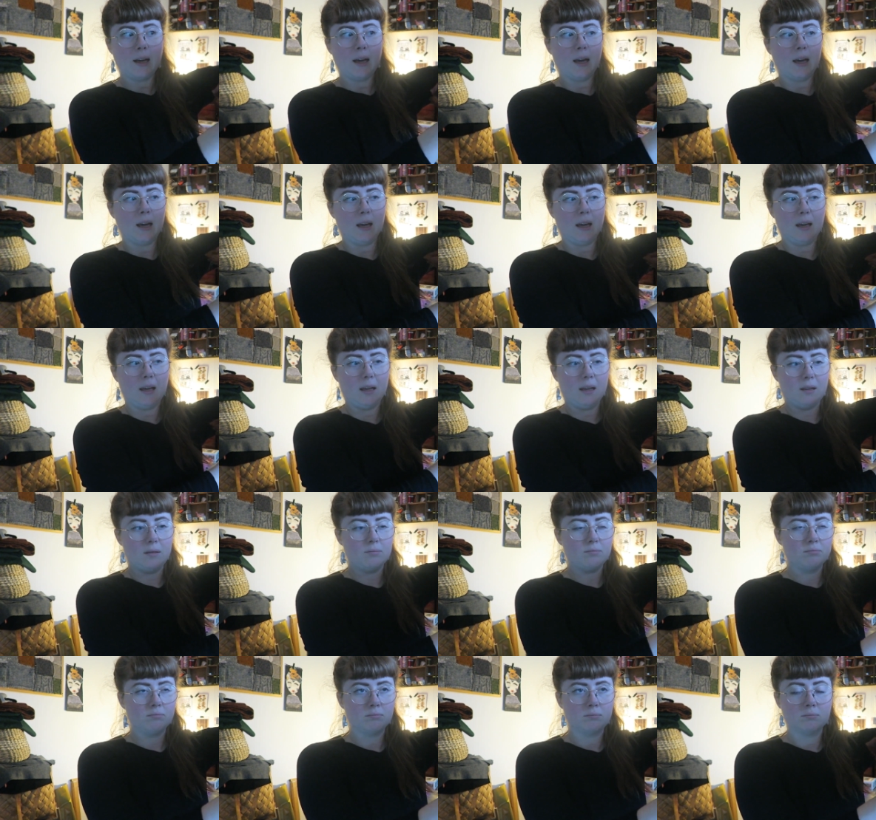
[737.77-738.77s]
a
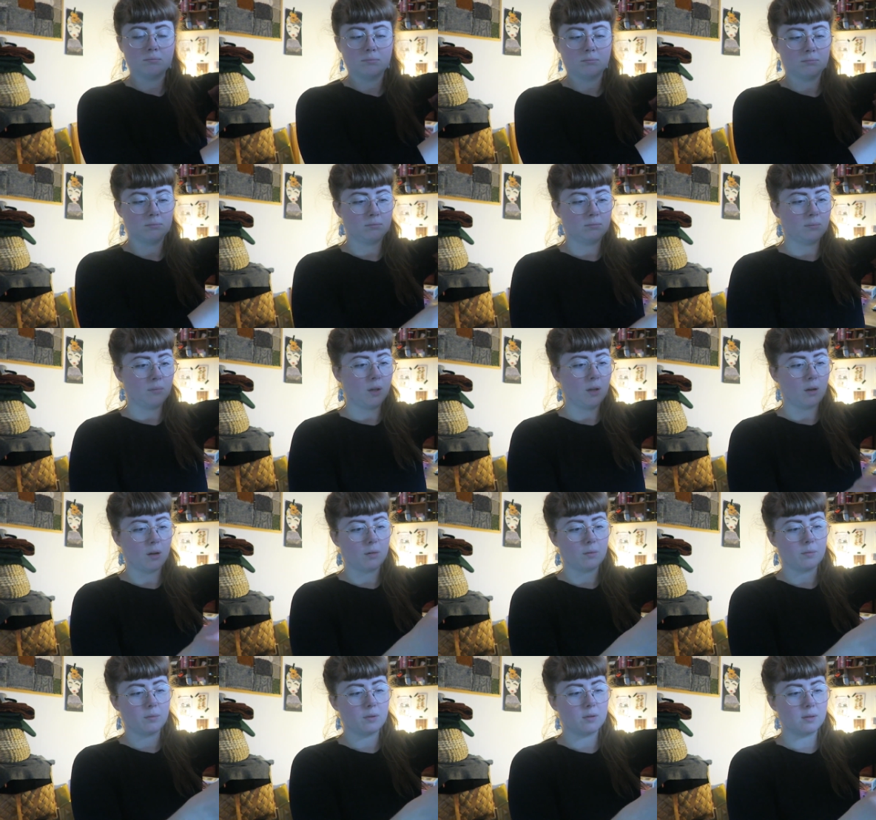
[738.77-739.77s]

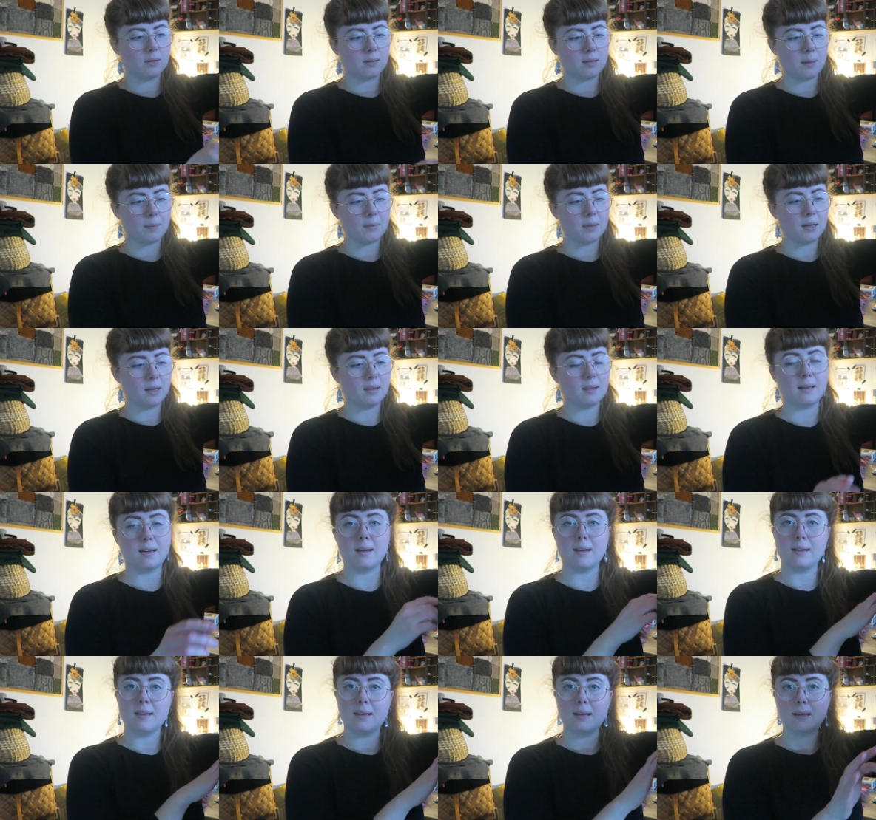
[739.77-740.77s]
something in
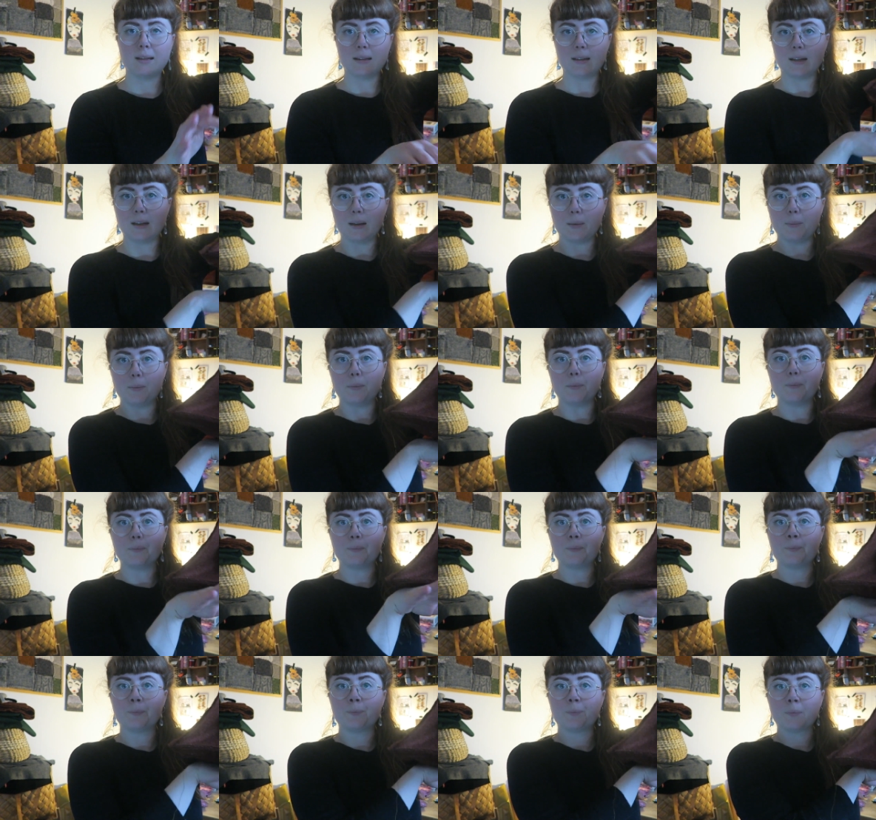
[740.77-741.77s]
the
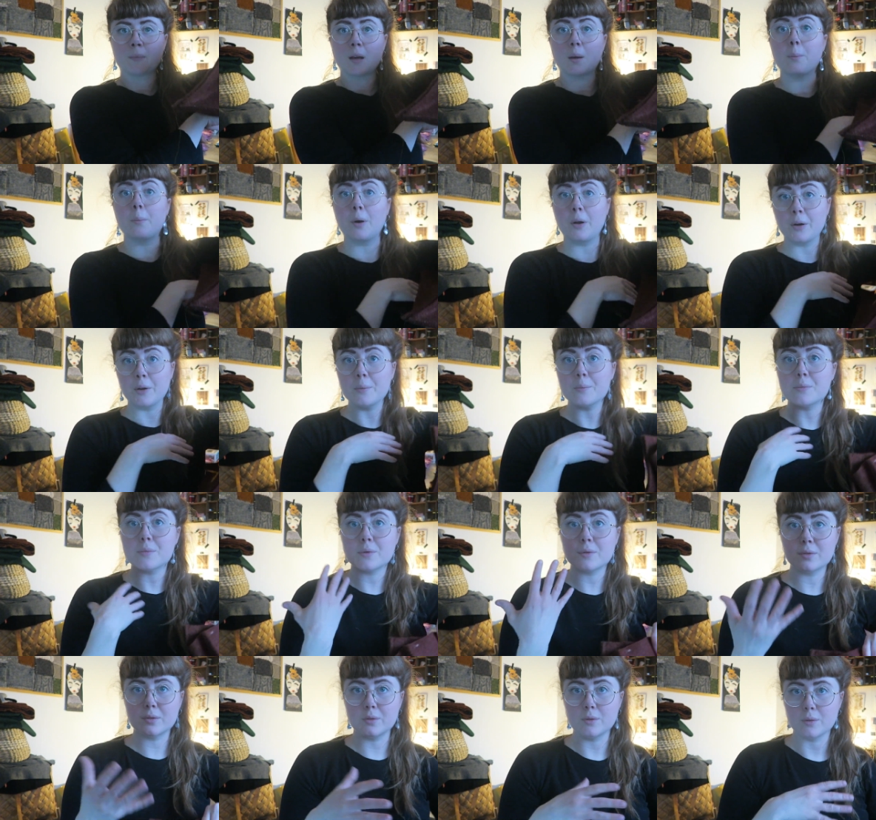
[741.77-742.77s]

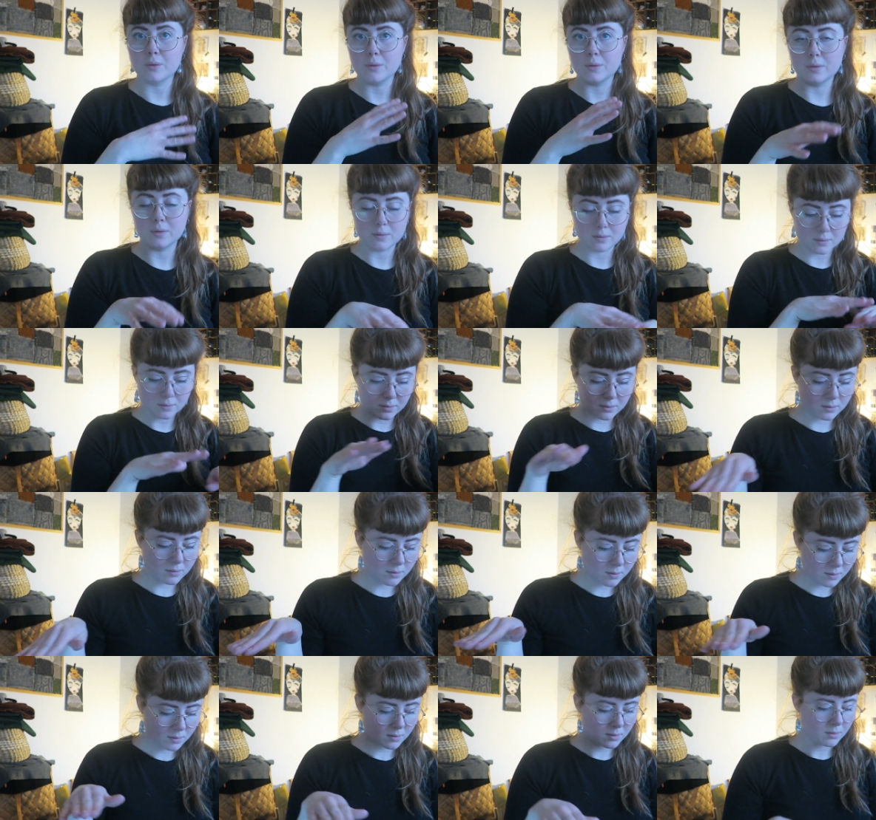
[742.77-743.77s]
bottom to
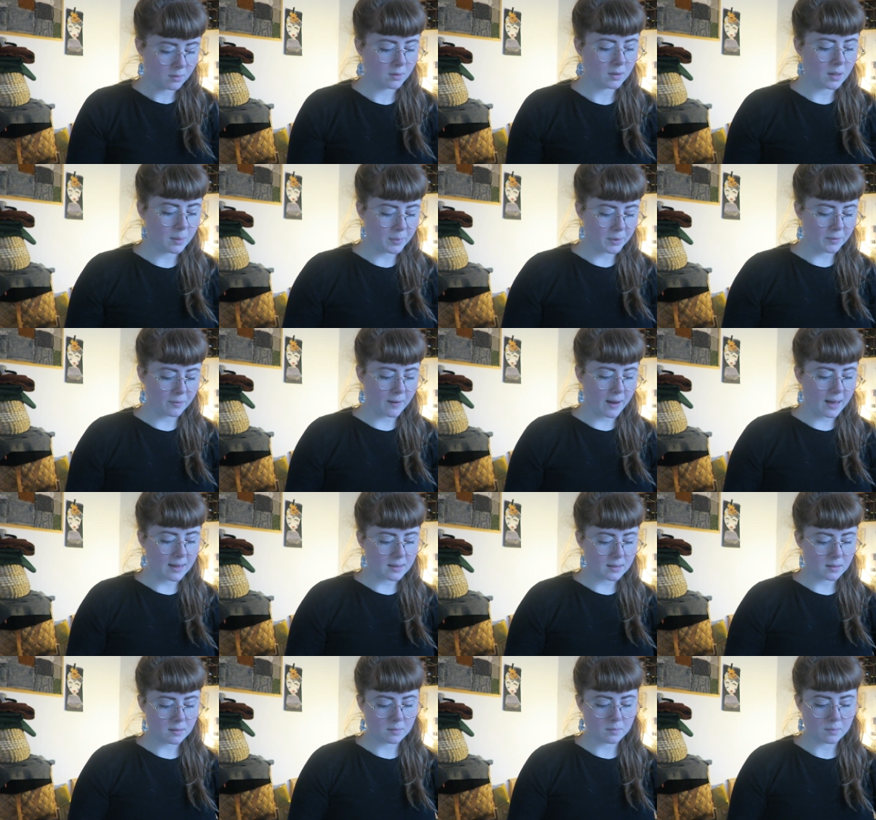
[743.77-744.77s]
keep it
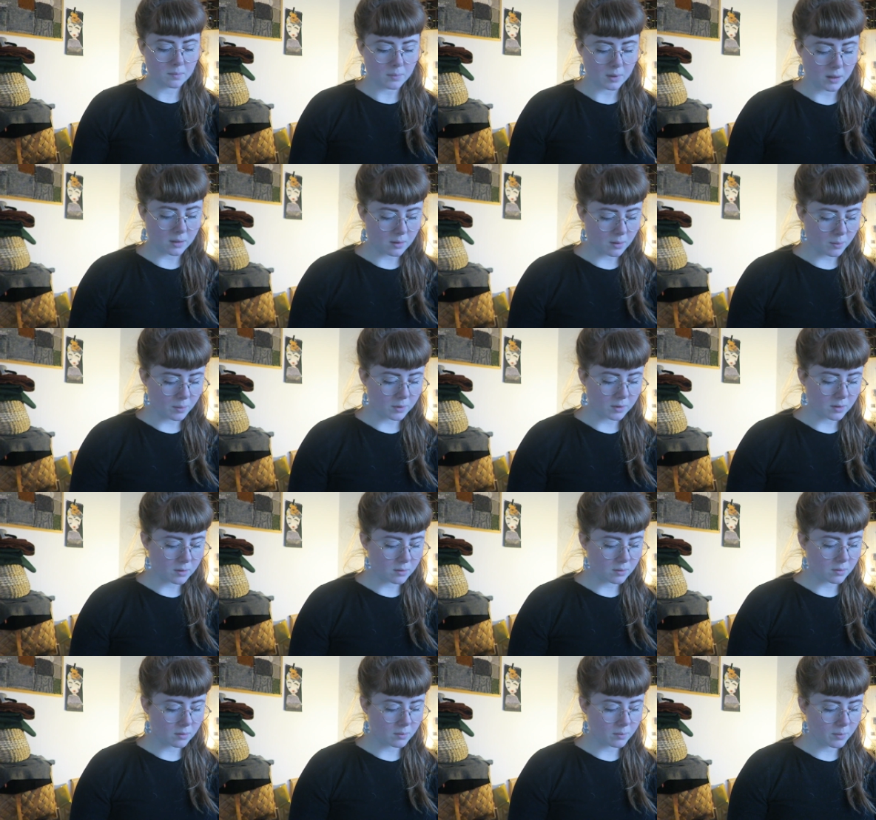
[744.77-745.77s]
flat, because I want it
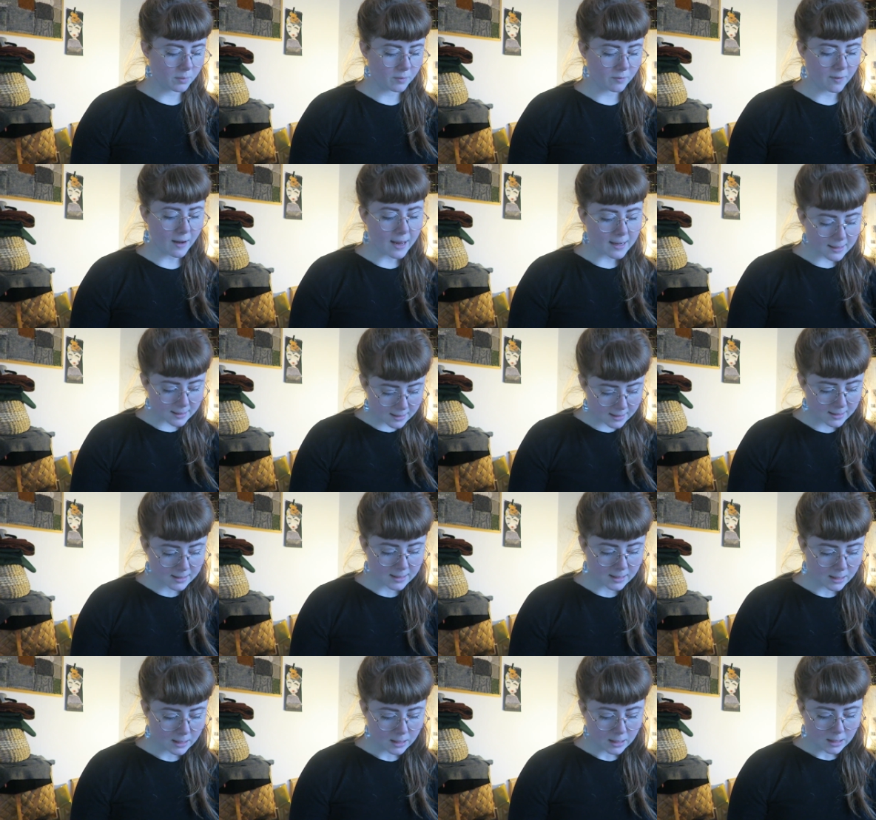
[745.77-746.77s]
to be flat
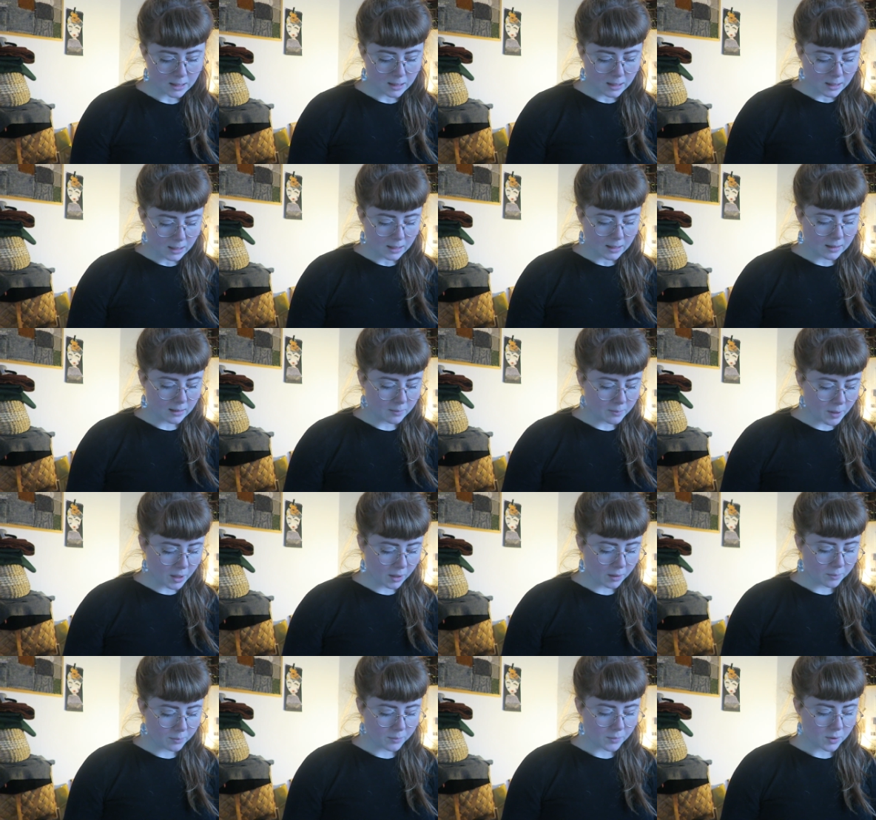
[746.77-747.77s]
in the
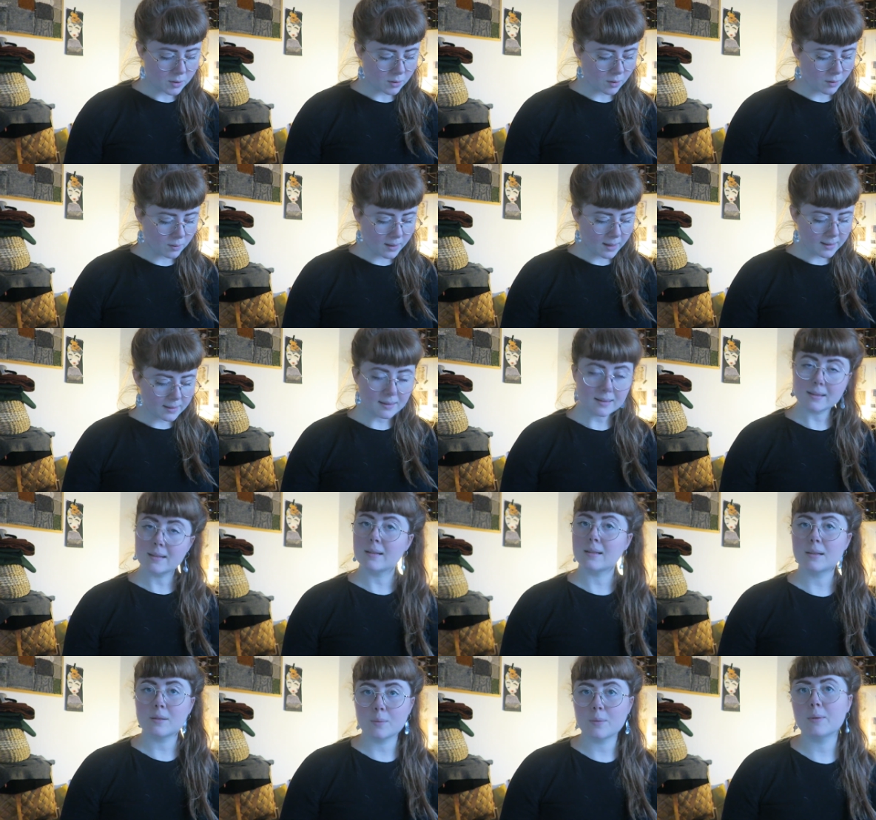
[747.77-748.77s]
bottom. So I think
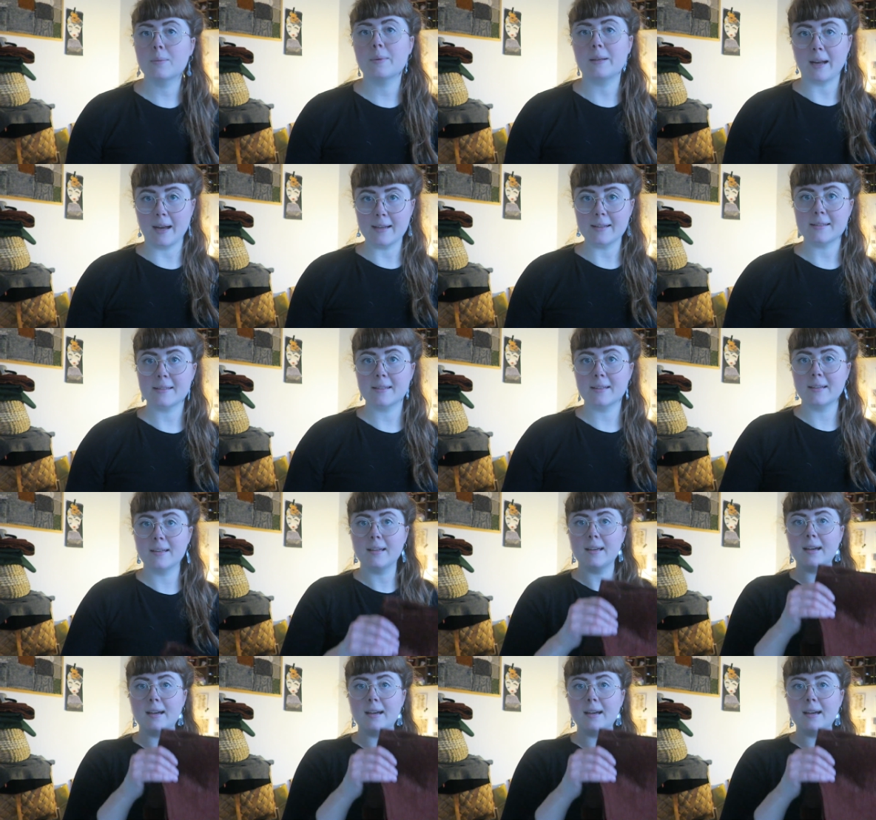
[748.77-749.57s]
it will be nice.